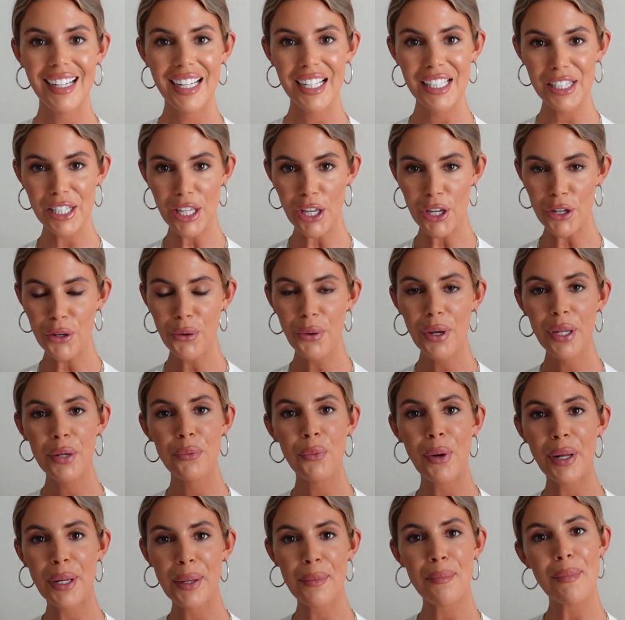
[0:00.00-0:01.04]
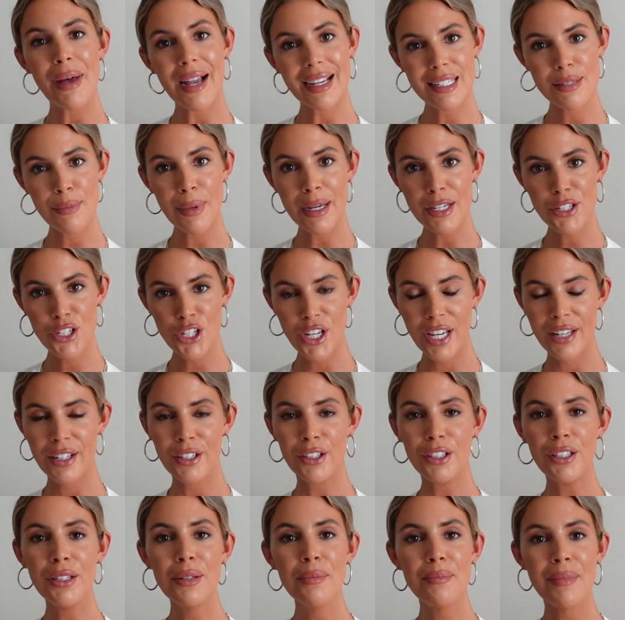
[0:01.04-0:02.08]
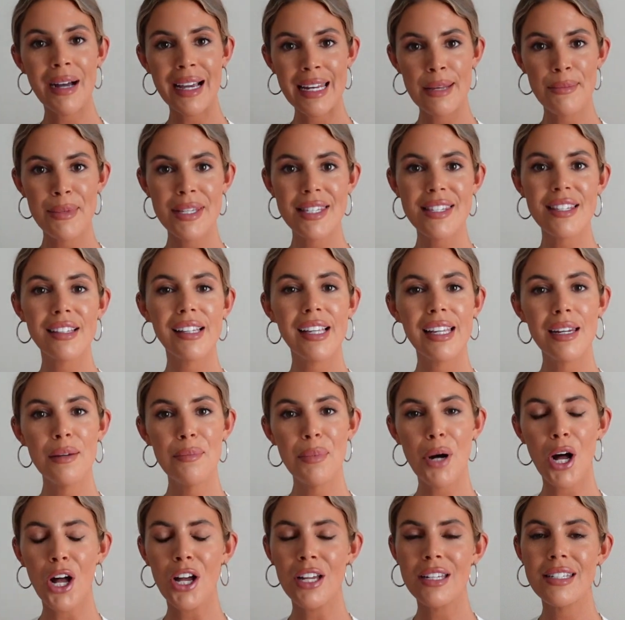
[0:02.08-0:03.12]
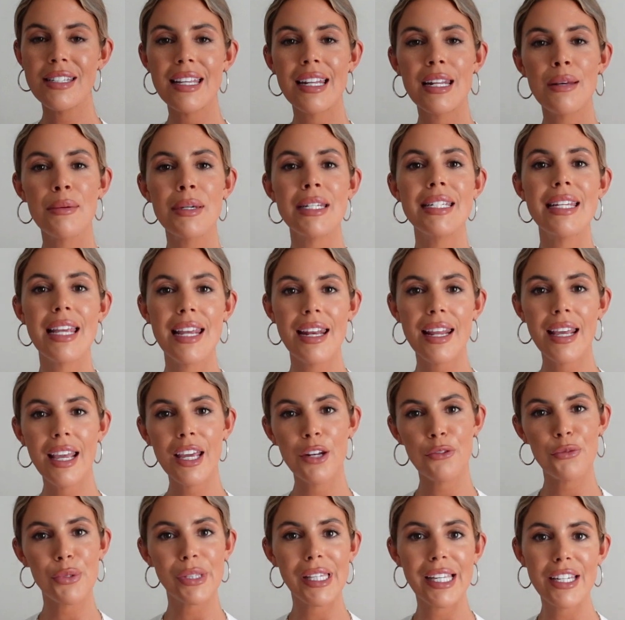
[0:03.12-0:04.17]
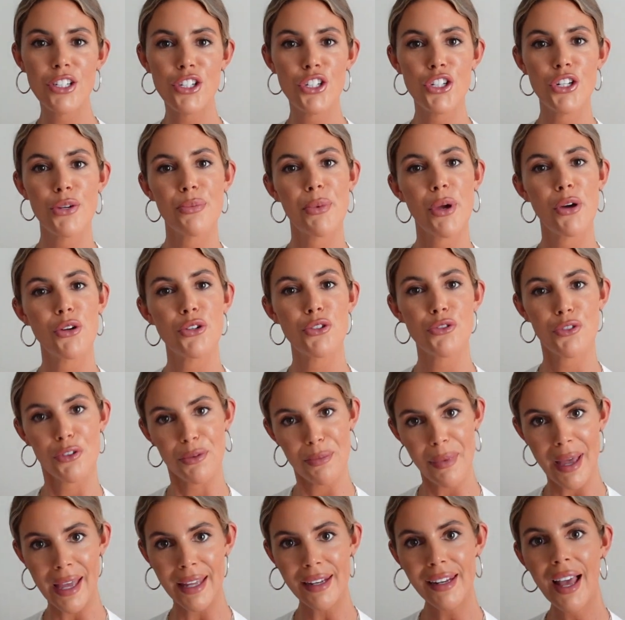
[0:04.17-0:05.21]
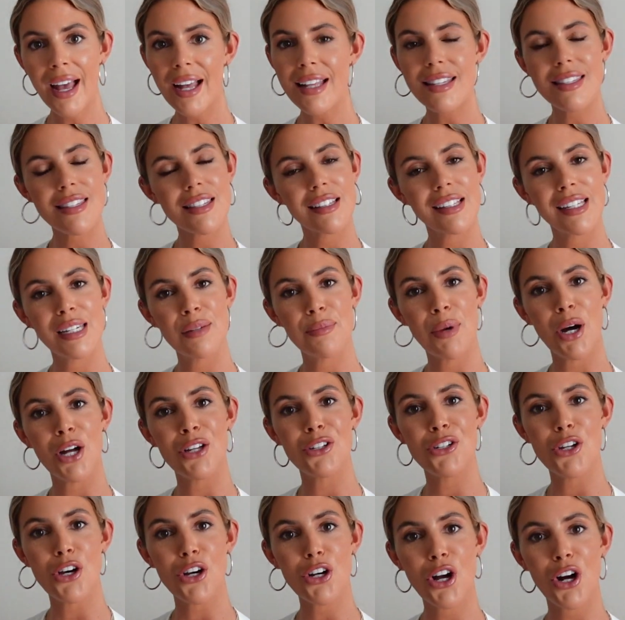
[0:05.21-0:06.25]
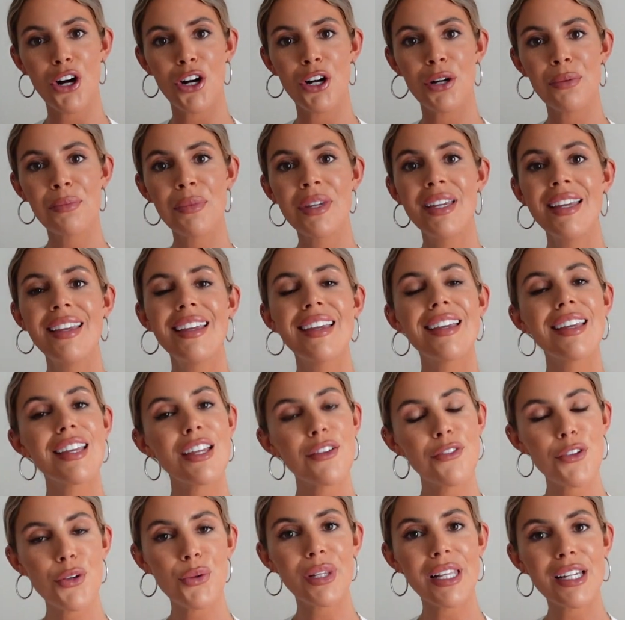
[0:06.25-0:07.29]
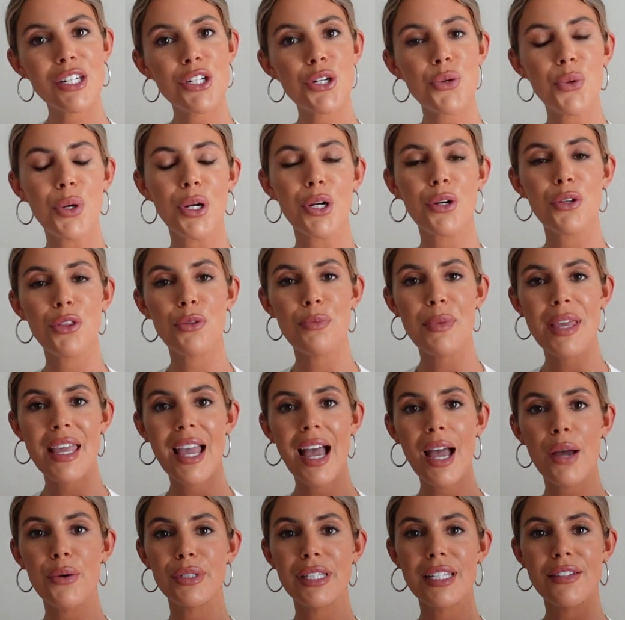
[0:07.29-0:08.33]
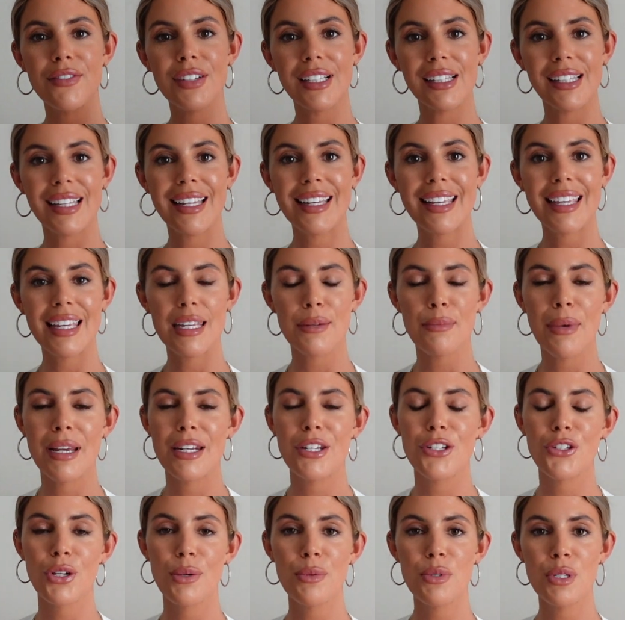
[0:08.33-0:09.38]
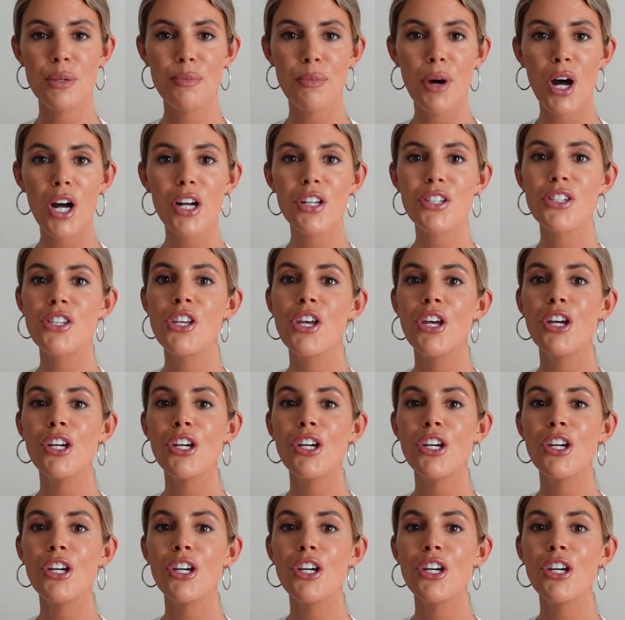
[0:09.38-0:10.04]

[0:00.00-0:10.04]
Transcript: Hello and welcome back to my channel. My name is Celina Bond and I'm a dating and relationship coach for men at celinabond.com. If you would like to work with me, I will leave a link in my description box